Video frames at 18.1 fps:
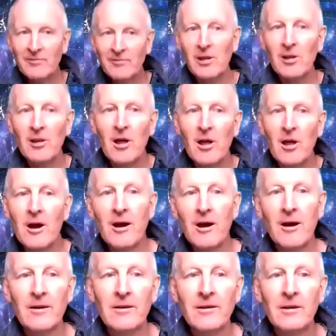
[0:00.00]
to
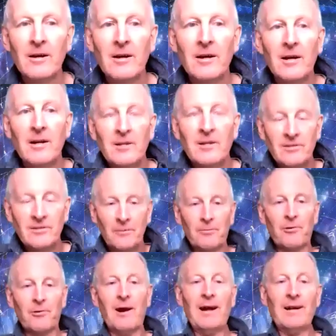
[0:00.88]
learn to
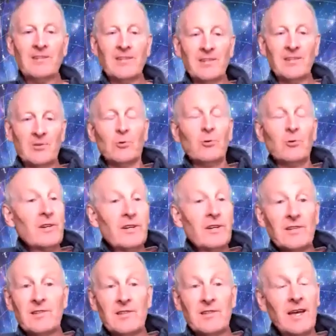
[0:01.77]
practice all
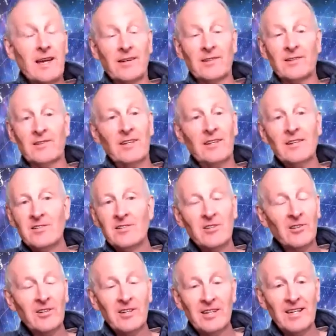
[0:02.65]
these things. It's
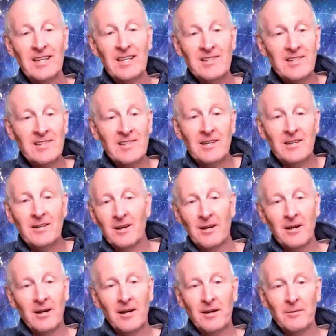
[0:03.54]
not an easy
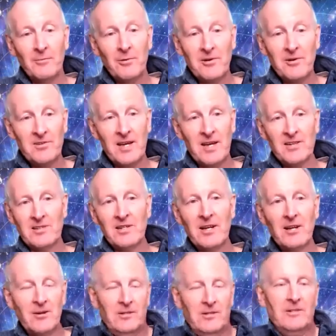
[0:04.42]
process.
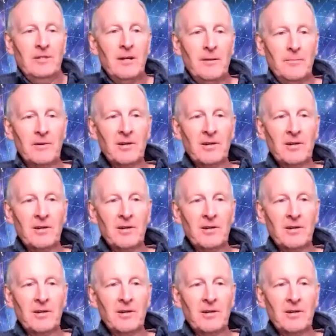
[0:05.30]
Now, you know,